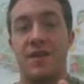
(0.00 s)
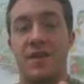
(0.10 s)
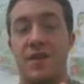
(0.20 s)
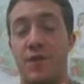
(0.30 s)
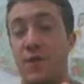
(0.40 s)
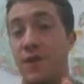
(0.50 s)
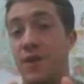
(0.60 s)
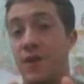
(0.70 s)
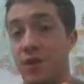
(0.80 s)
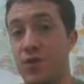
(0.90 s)
the difference
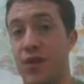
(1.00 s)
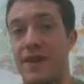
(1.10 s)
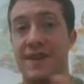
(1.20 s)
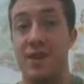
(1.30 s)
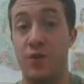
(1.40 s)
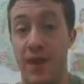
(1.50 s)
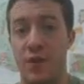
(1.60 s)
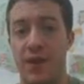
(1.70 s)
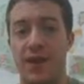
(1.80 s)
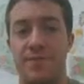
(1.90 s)
between a good wine and a
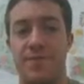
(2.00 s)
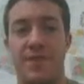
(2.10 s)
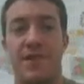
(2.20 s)
great wine.